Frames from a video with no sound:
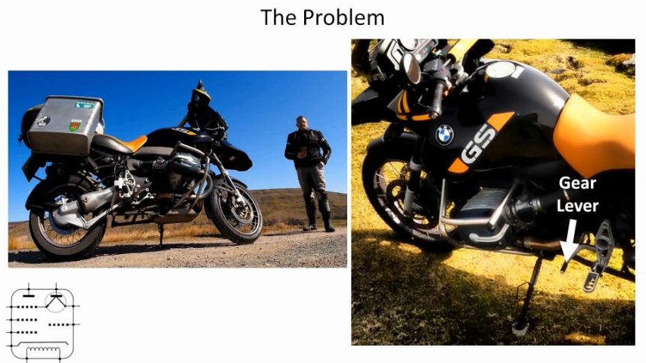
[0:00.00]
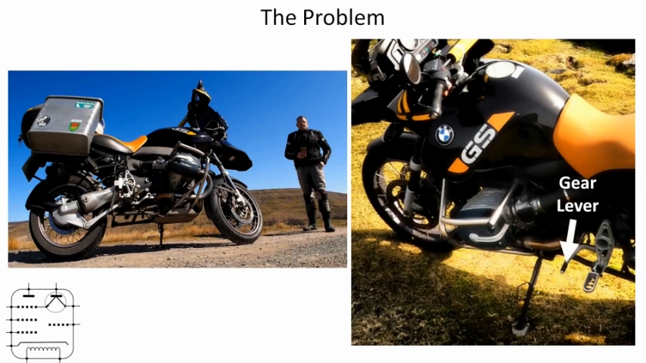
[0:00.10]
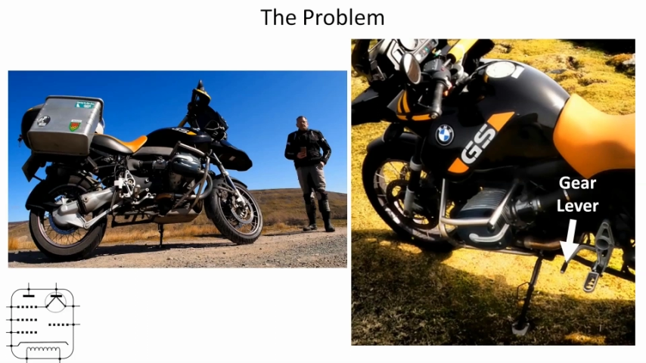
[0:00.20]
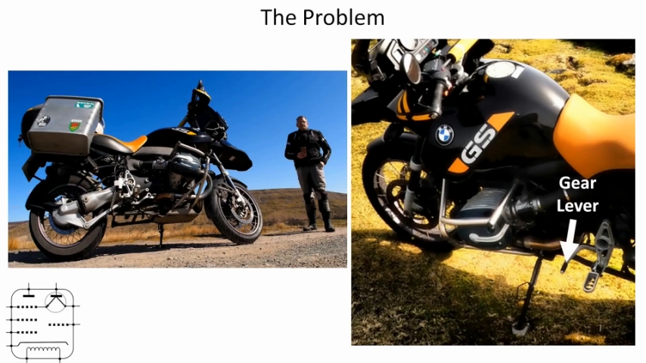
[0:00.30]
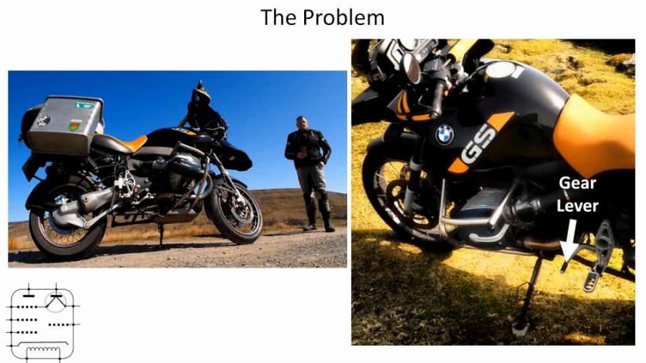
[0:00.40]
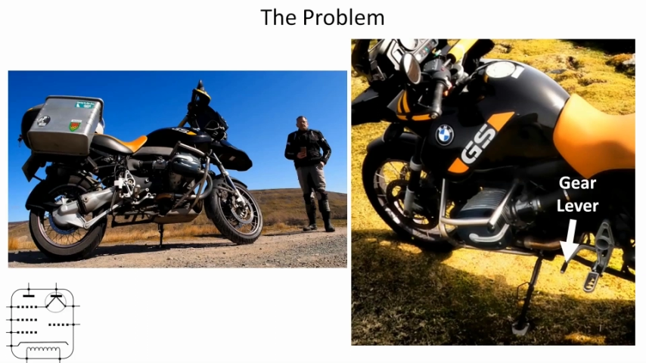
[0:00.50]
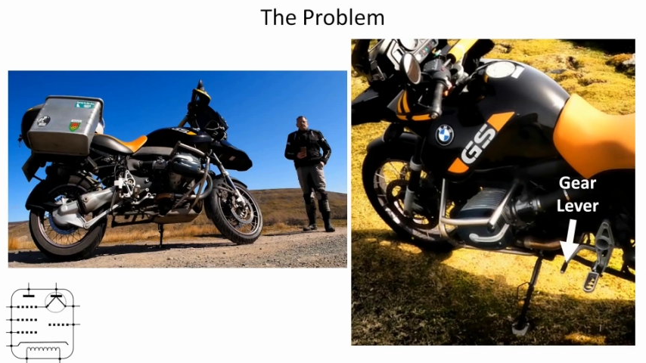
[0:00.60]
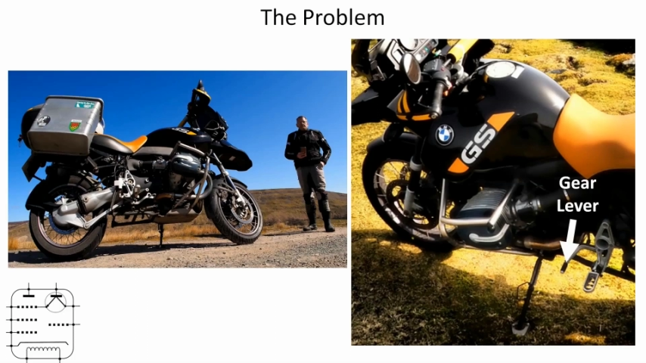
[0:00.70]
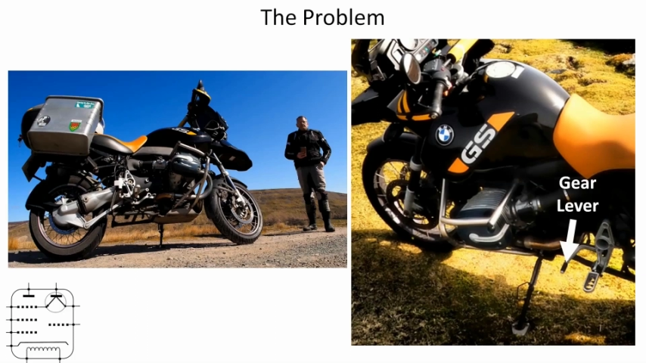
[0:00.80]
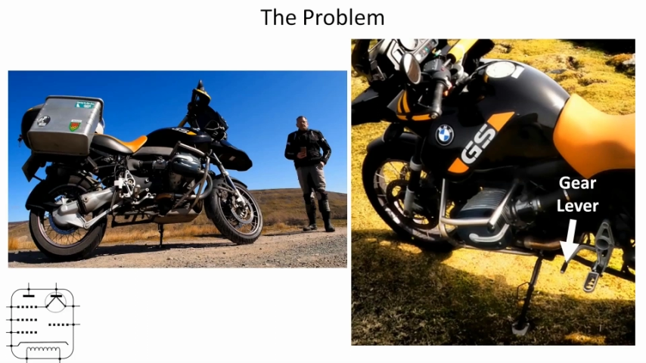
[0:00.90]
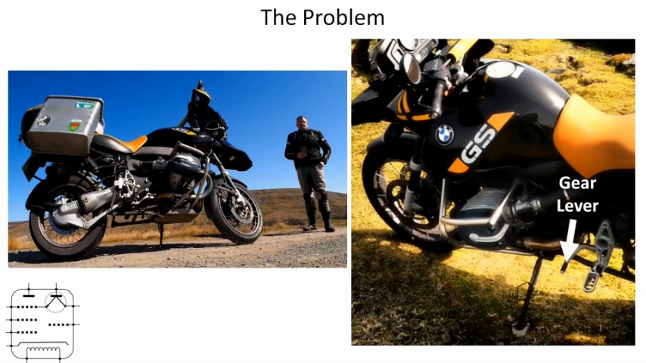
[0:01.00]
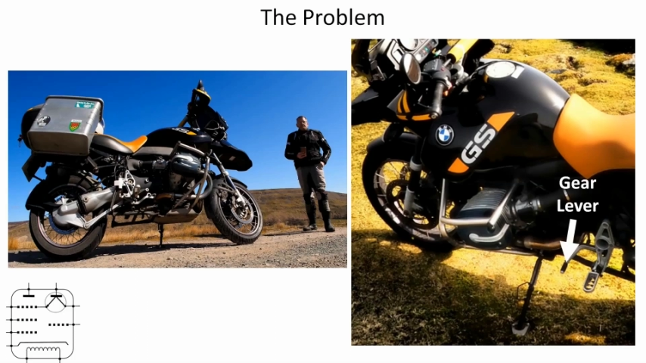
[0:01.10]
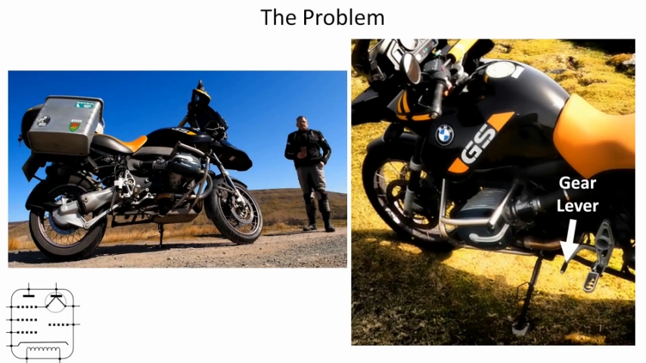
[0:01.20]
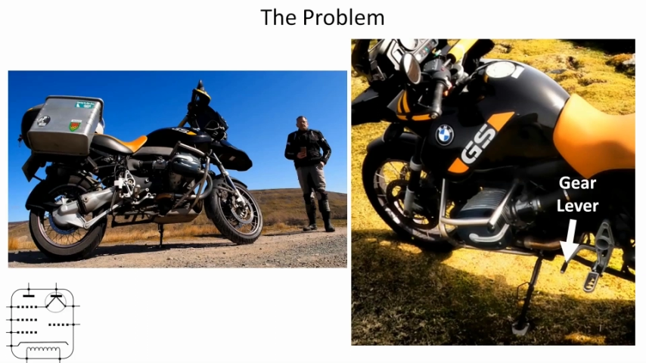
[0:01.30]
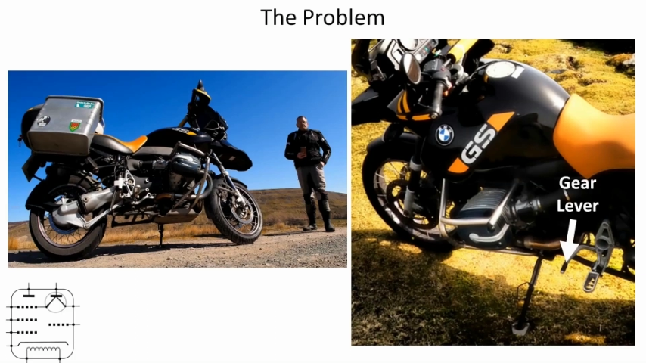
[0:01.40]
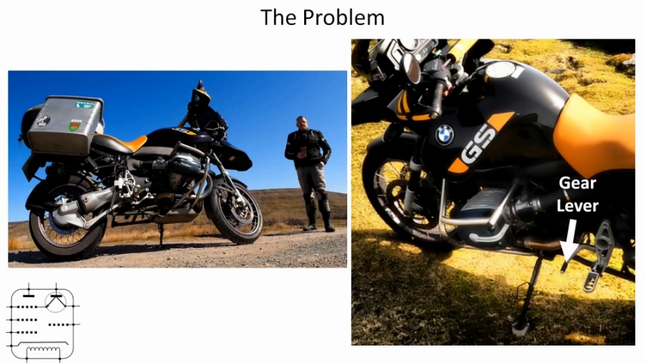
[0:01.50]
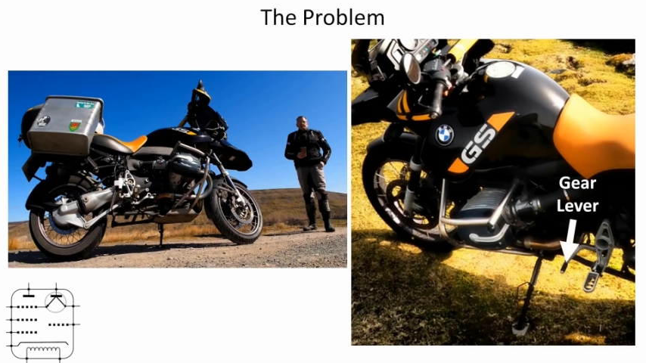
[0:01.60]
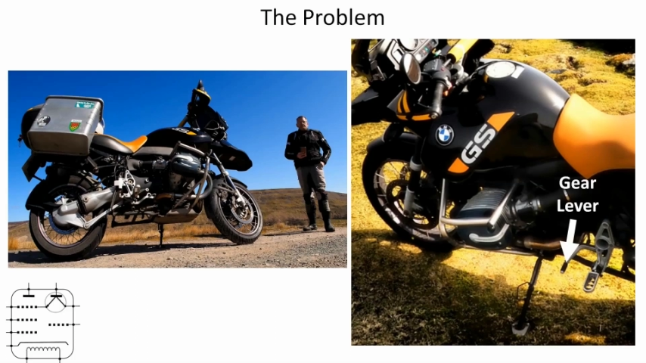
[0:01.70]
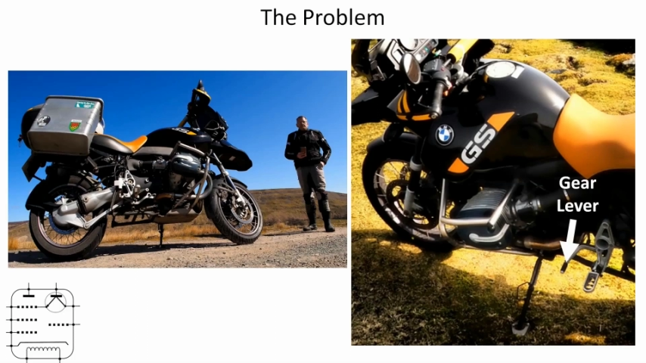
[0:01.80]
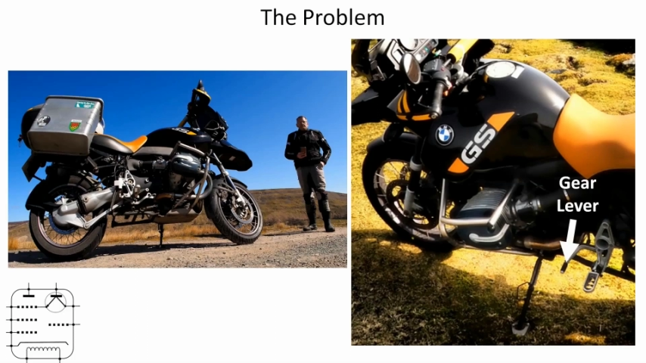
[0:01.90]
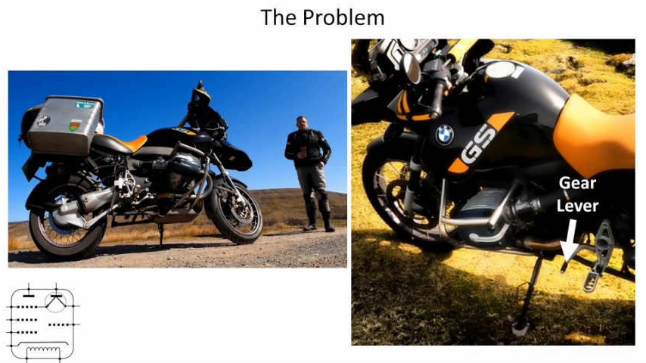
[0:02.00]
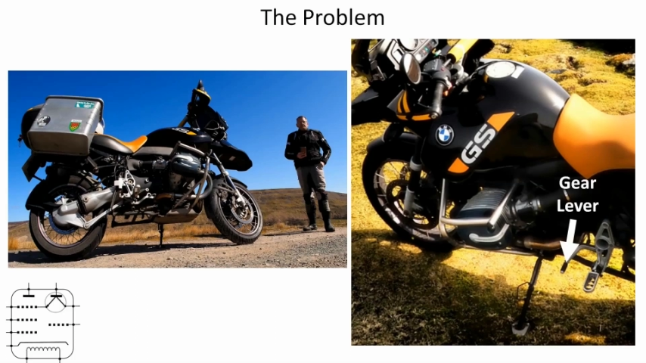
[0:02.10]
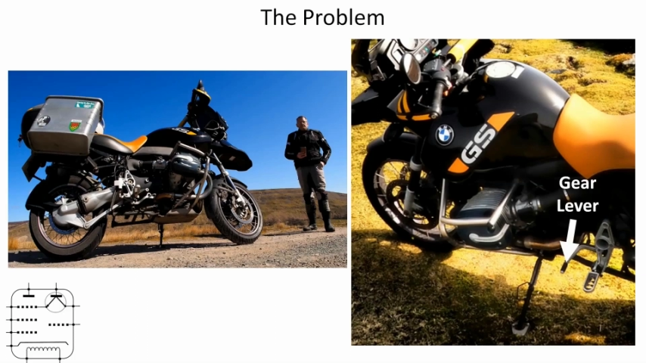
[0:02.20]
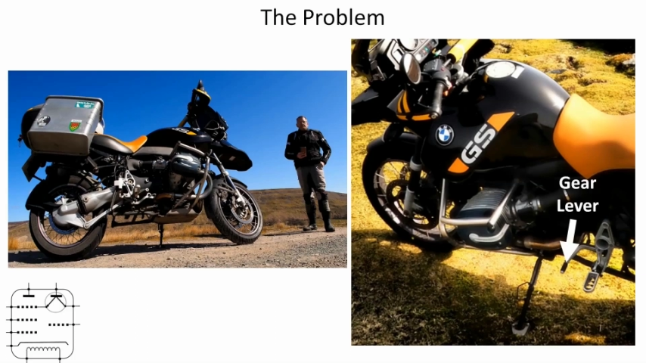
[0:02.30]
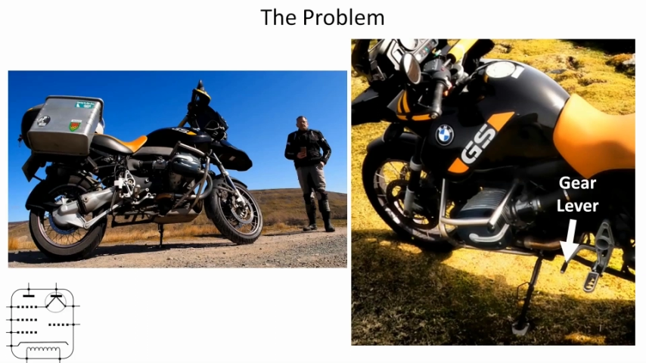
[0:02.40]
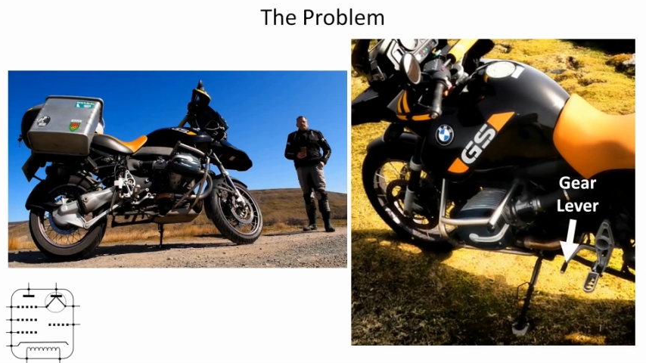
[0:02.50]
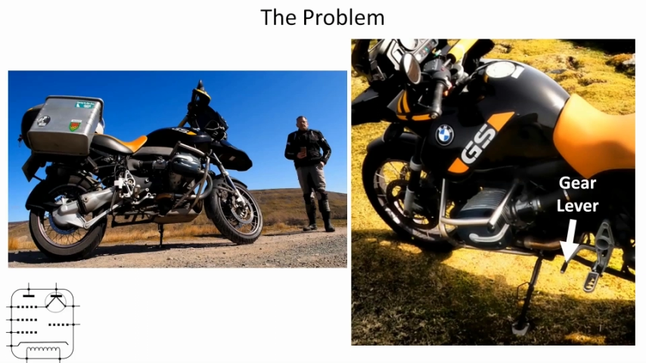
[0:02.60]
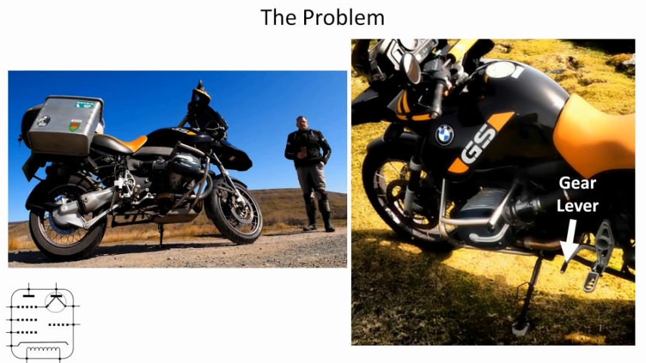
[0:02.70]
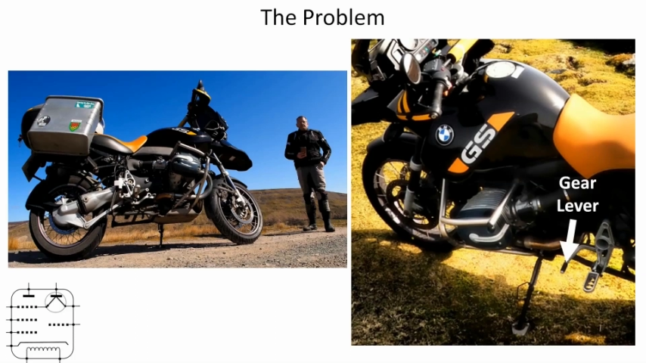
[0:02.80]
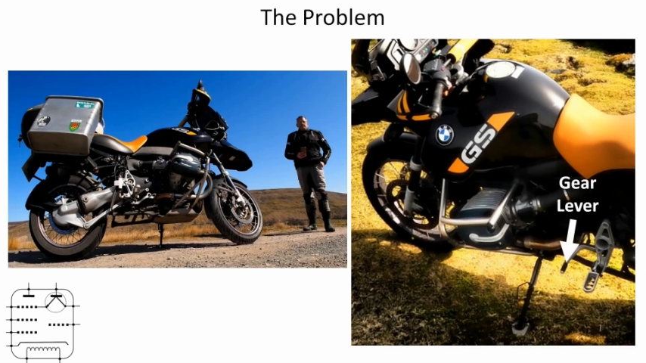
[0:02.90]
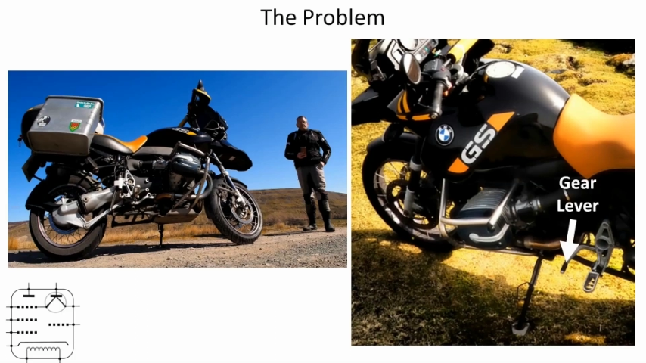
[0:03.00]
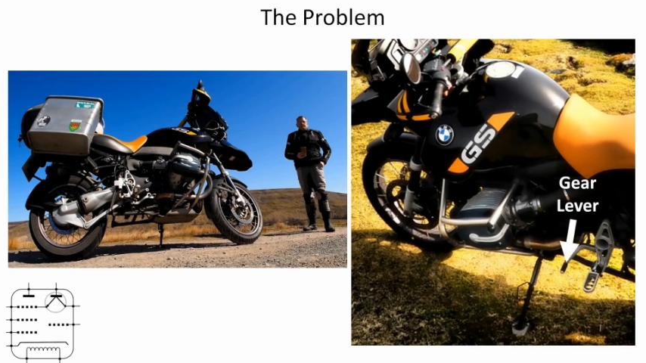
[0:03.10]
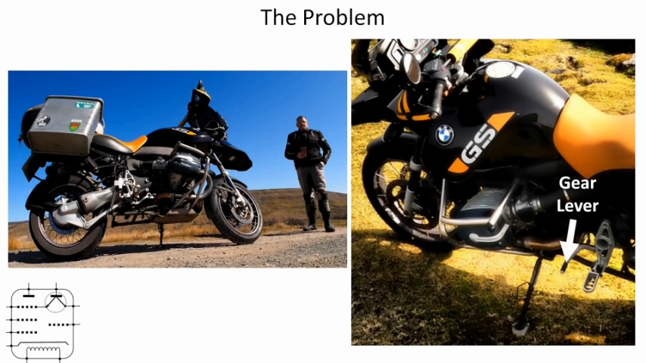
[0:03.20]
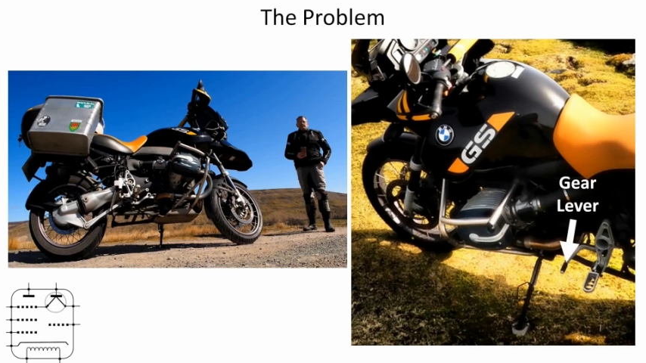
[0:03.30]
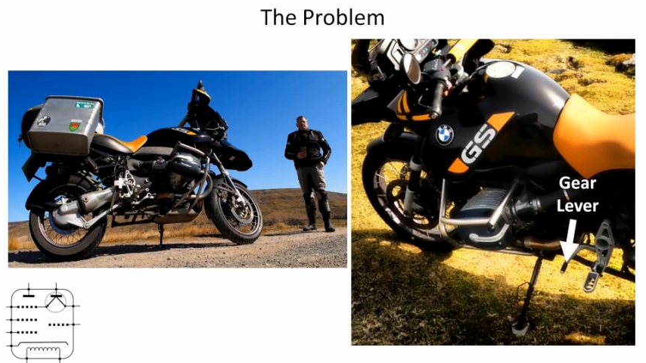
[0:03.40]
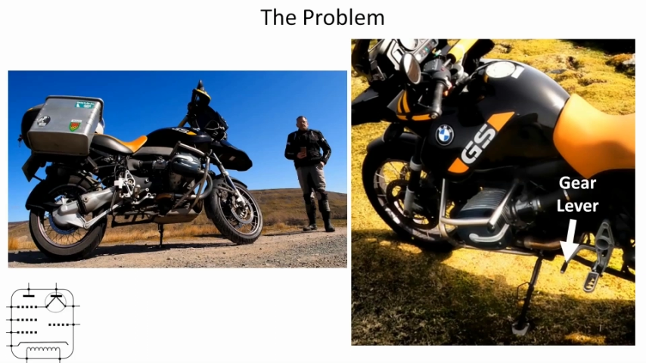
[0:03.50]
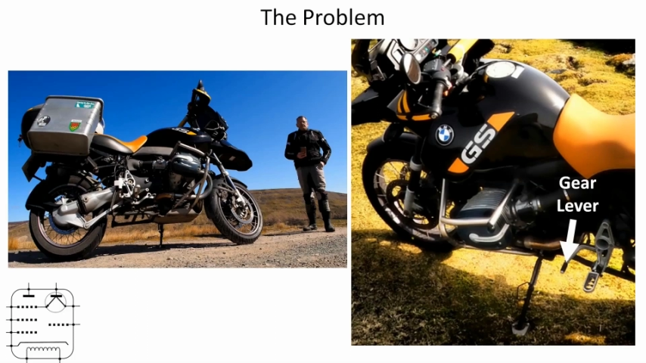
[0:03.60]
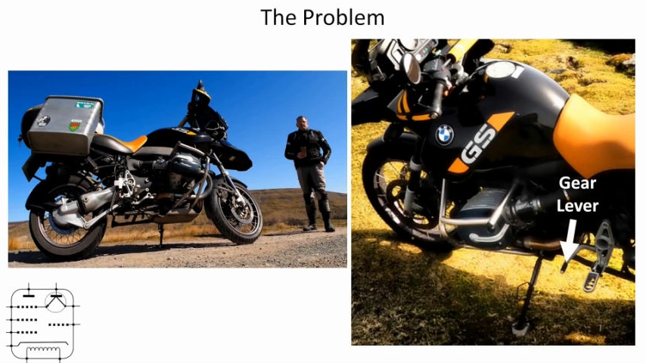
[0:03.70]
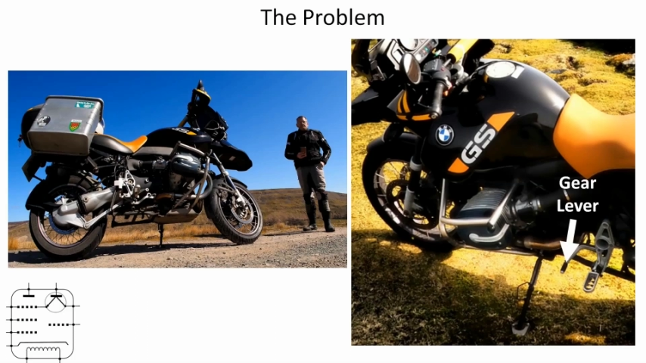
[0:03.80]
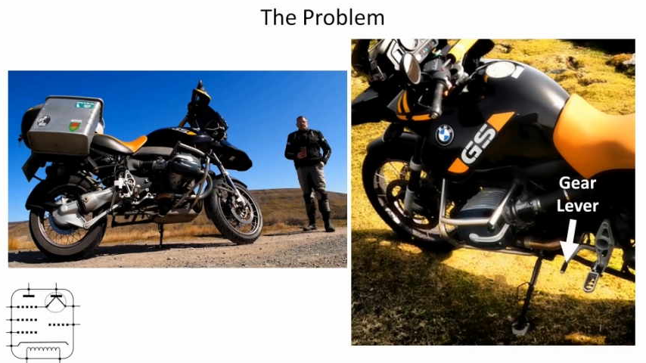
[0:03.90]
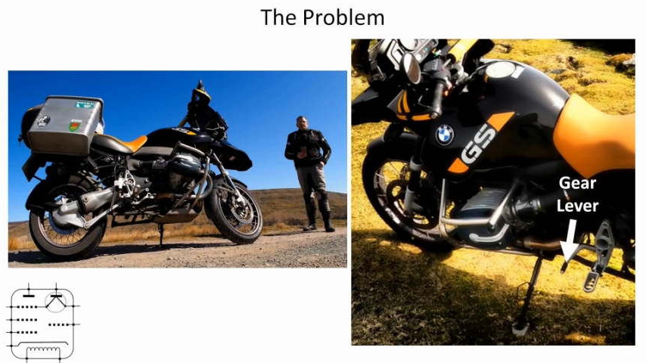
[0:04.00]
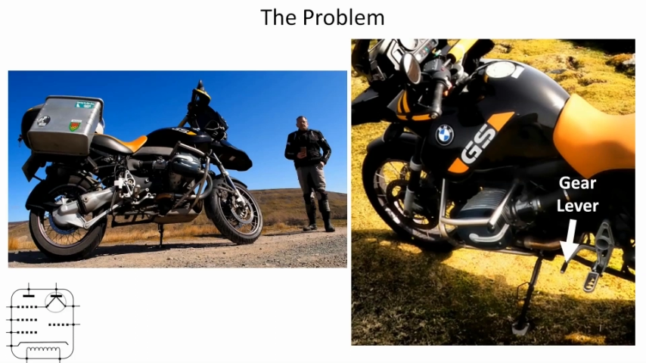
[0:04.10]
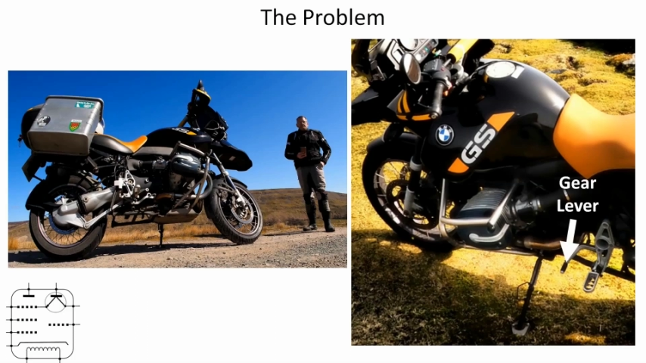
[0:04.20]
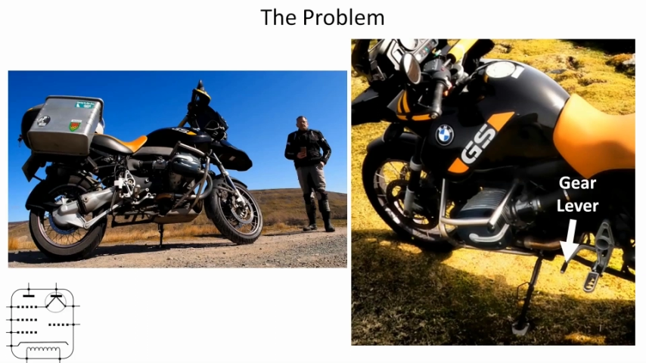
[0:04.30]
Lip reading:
No face is visible, so there are no lips to read.